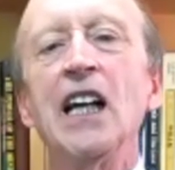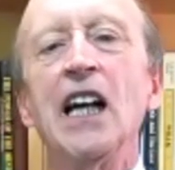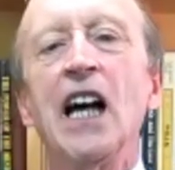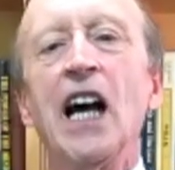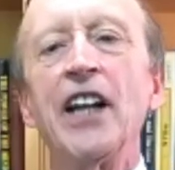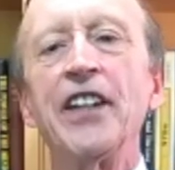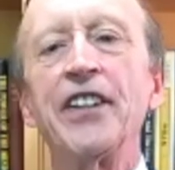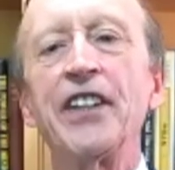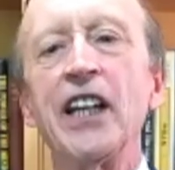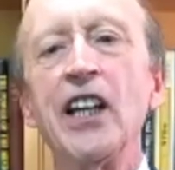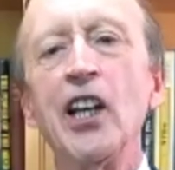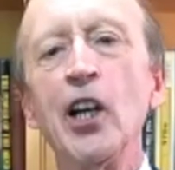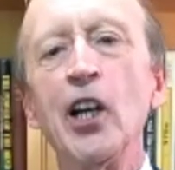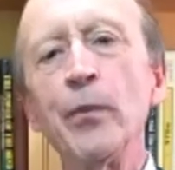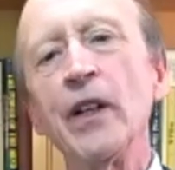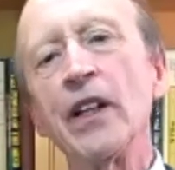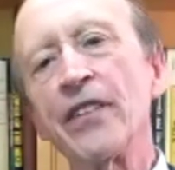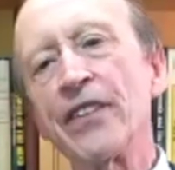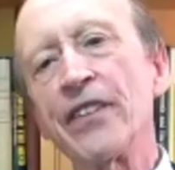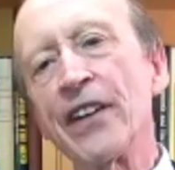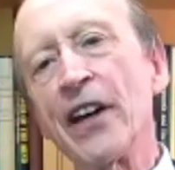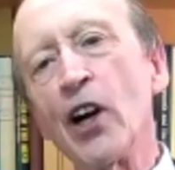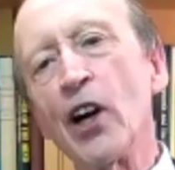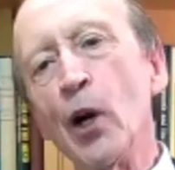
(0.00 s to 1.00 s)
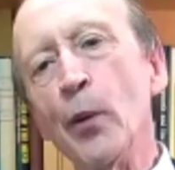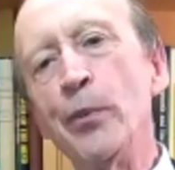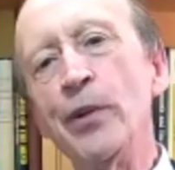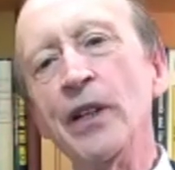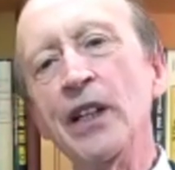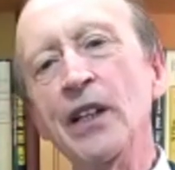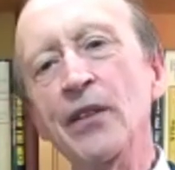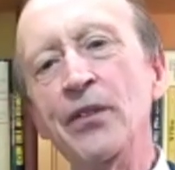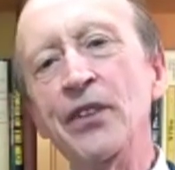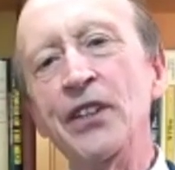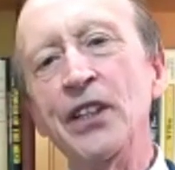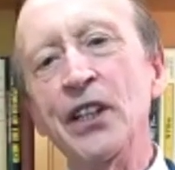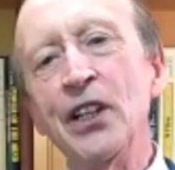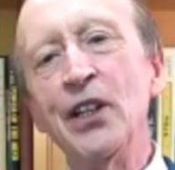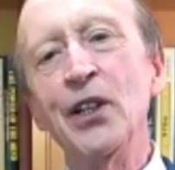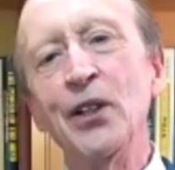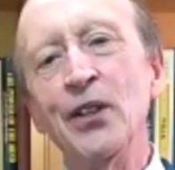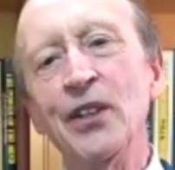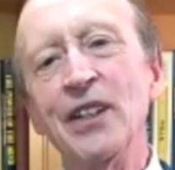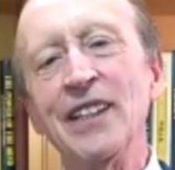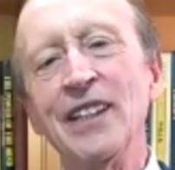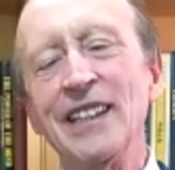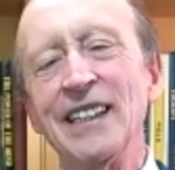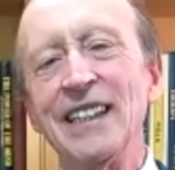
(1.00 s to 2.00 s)
the hypnotherapy
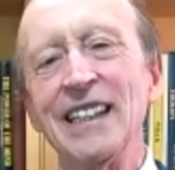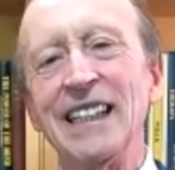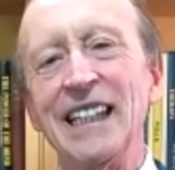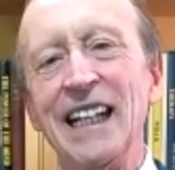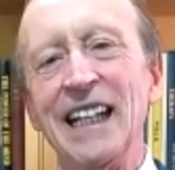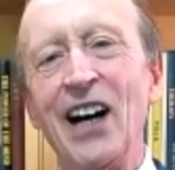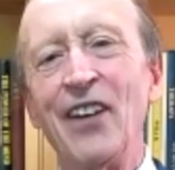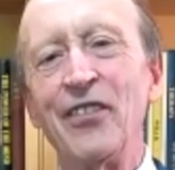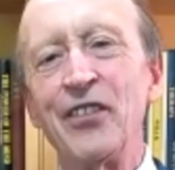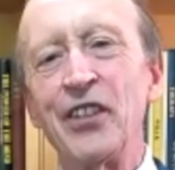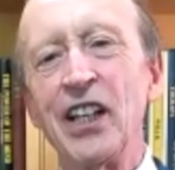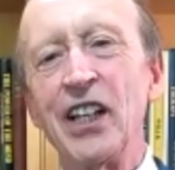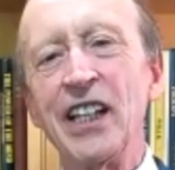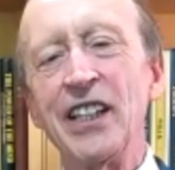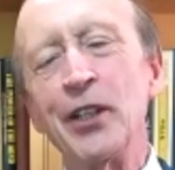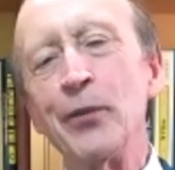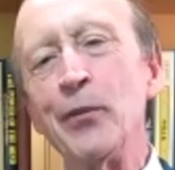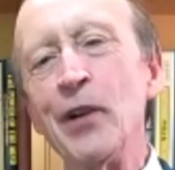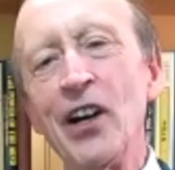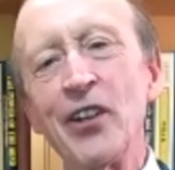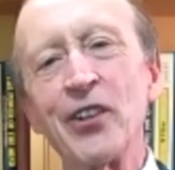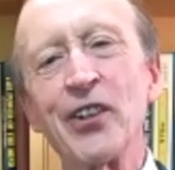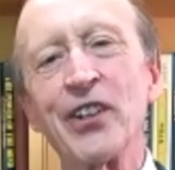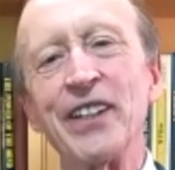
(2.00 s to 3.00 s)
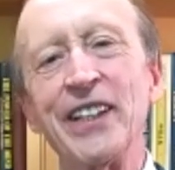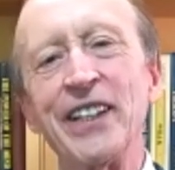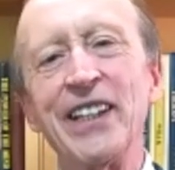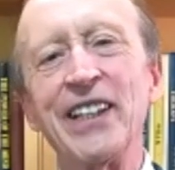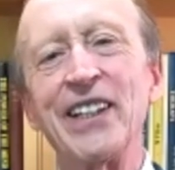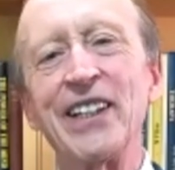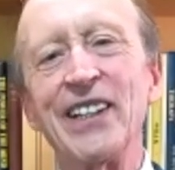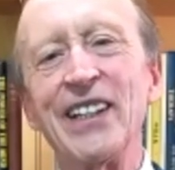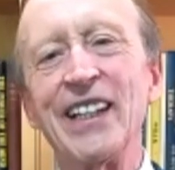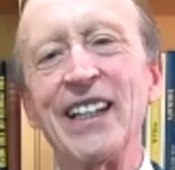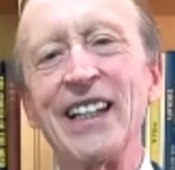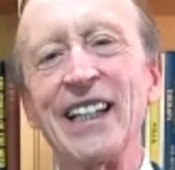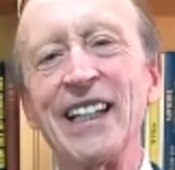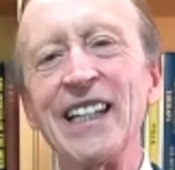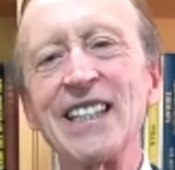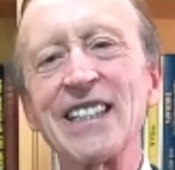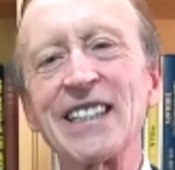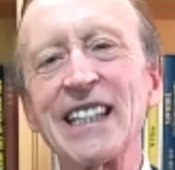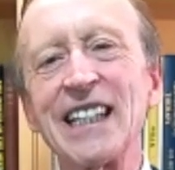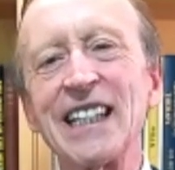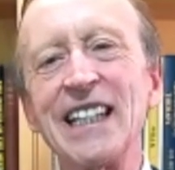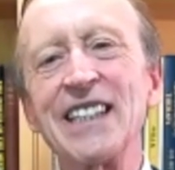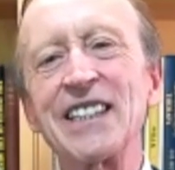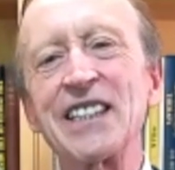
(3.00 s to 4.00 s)
view, in the modern era at
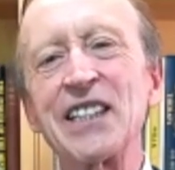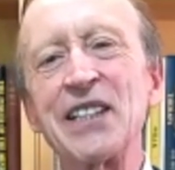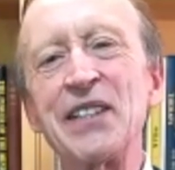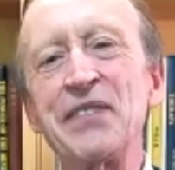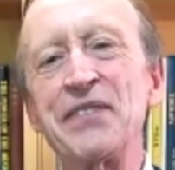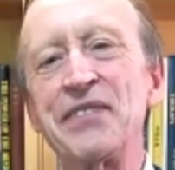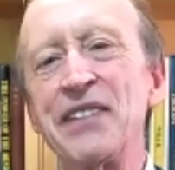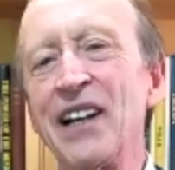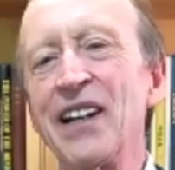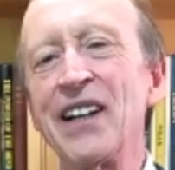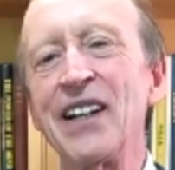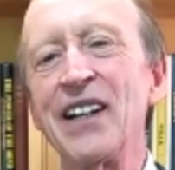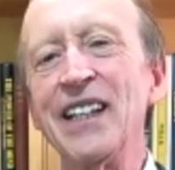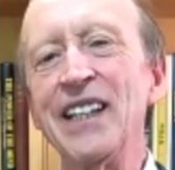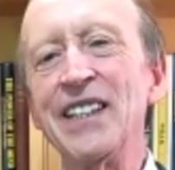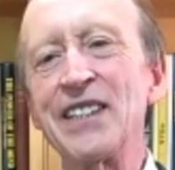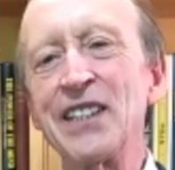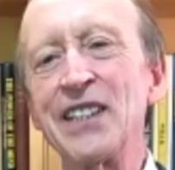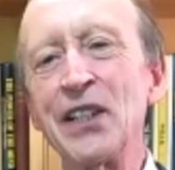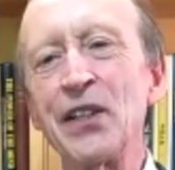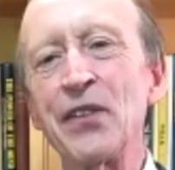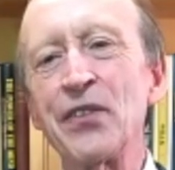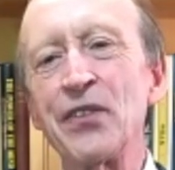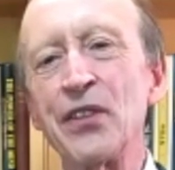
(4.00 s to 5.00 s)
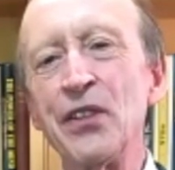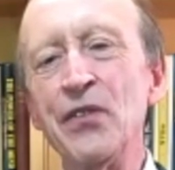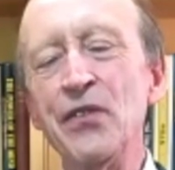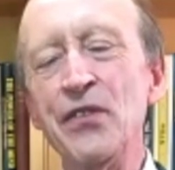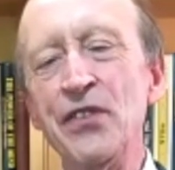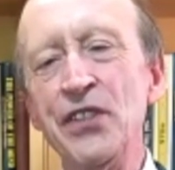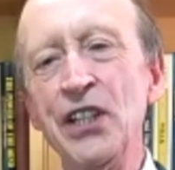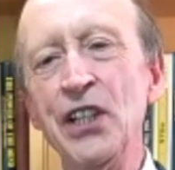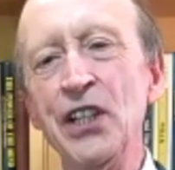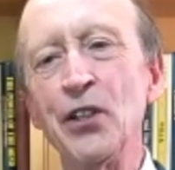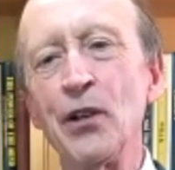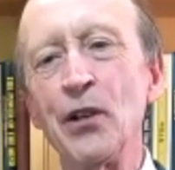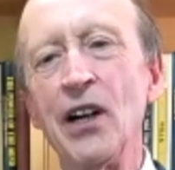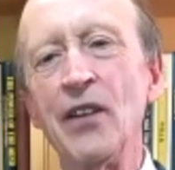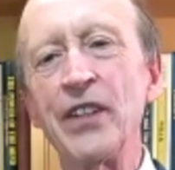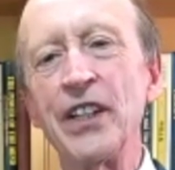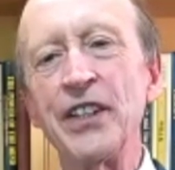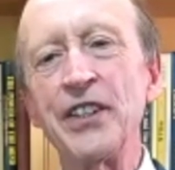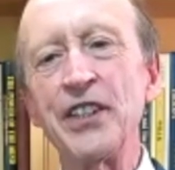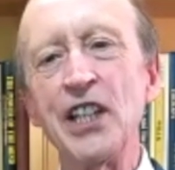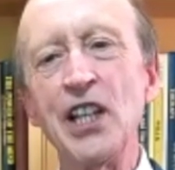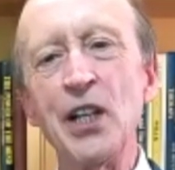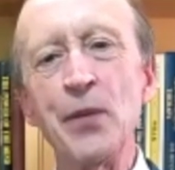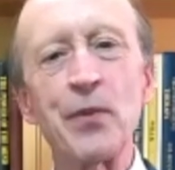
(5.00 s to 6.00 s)
least, is a very different view of the
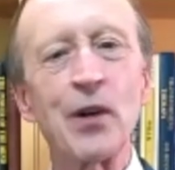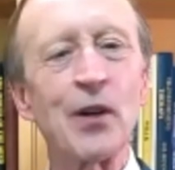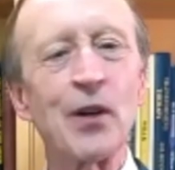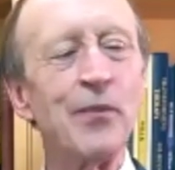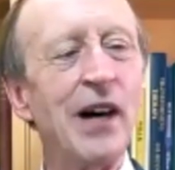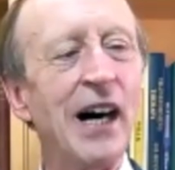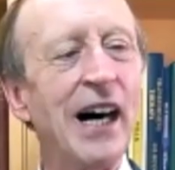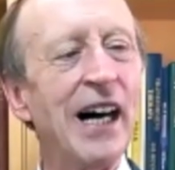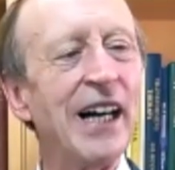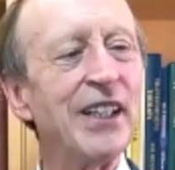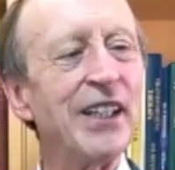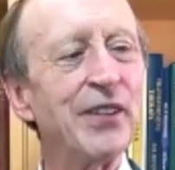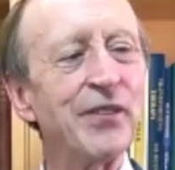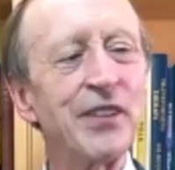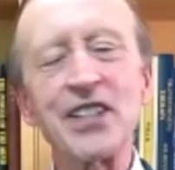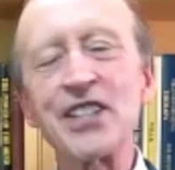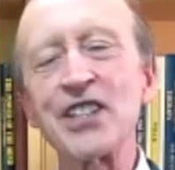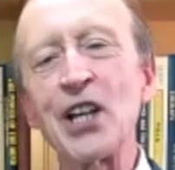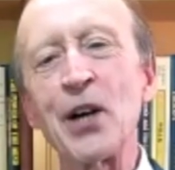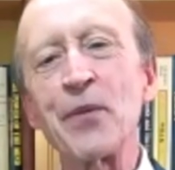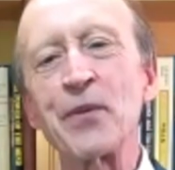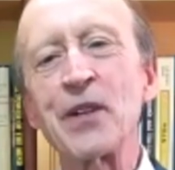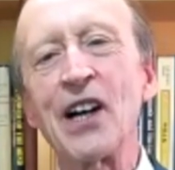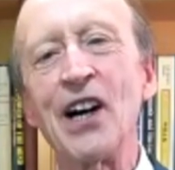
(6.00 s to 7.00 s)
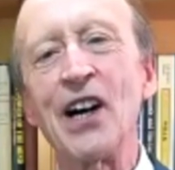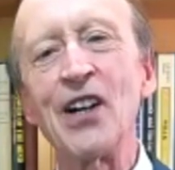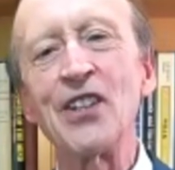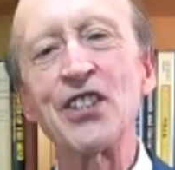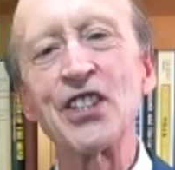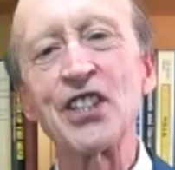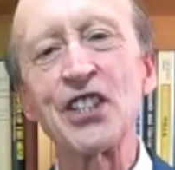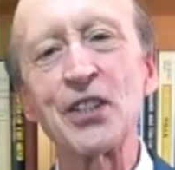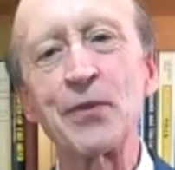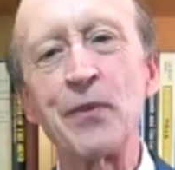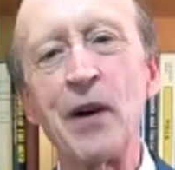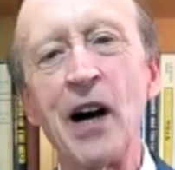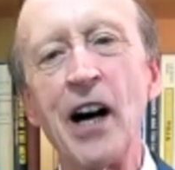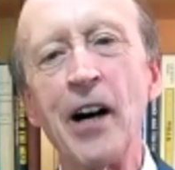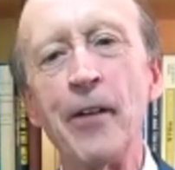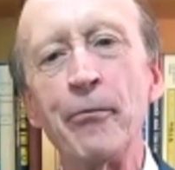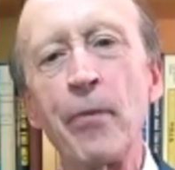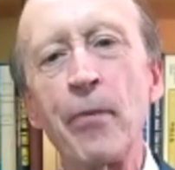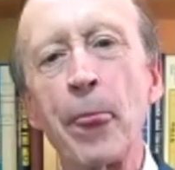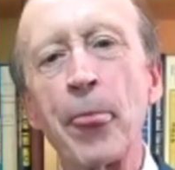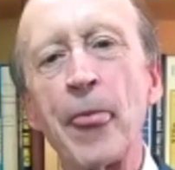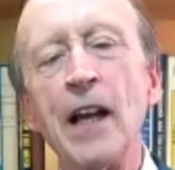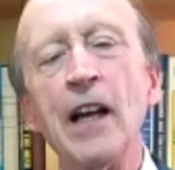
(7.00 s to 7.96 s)
deeper mind, of the subconscious mind.